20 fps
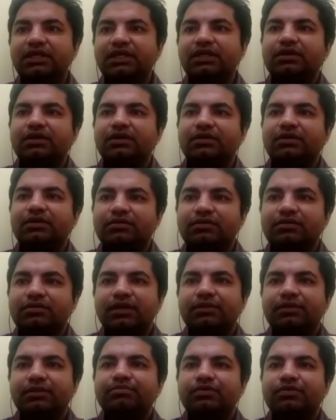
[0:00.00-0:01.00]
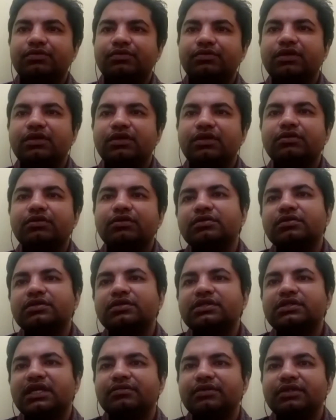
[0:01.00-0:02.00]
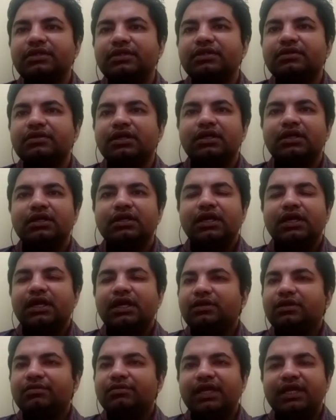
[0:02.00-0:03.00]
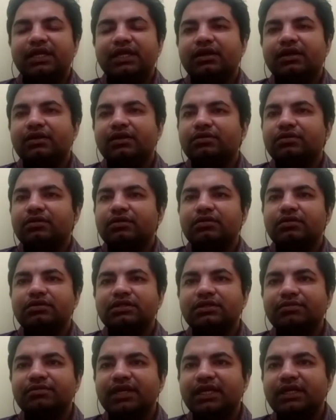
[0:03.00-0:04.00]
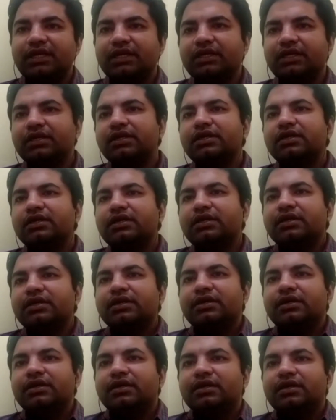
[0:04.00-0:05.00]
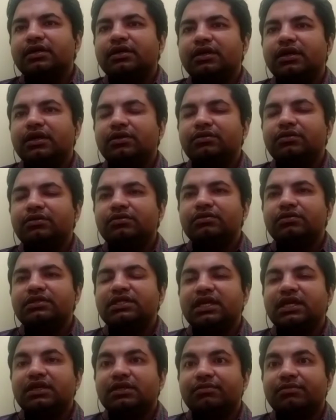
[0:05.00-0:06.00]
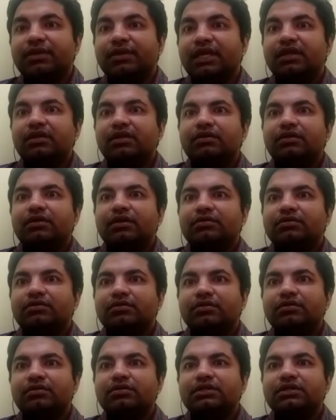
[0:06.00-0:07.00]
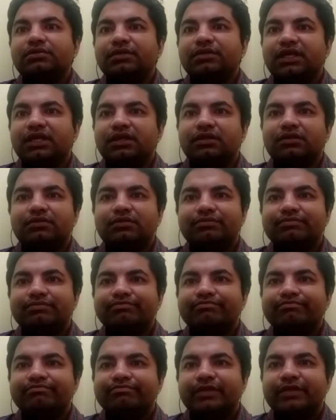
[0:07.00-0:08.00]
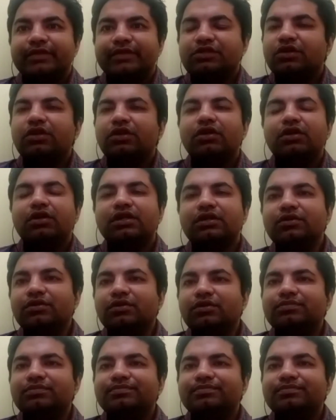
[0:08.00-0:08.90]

how to get up, what to start with in a meeting, how to close the meeting, how to start the mail, how to close the mail. It was all on the go.